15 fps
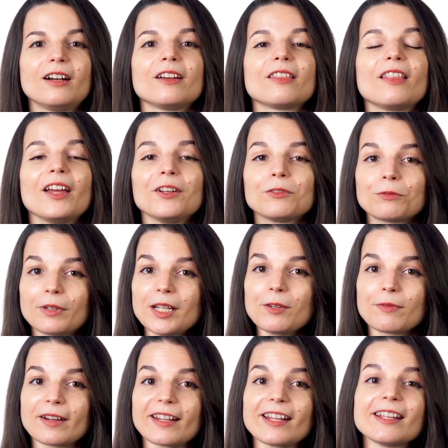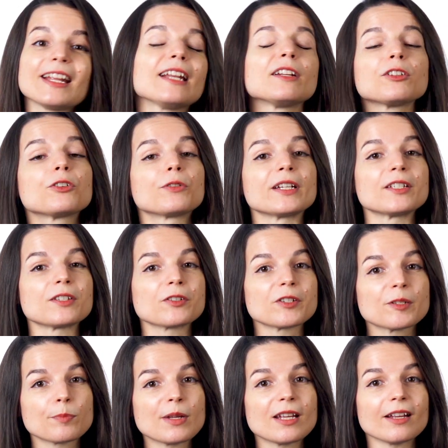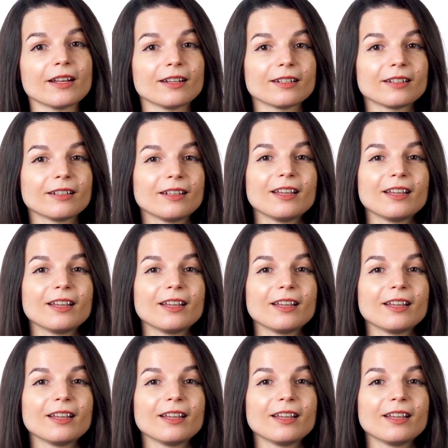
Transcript: Then reread and increase your speed.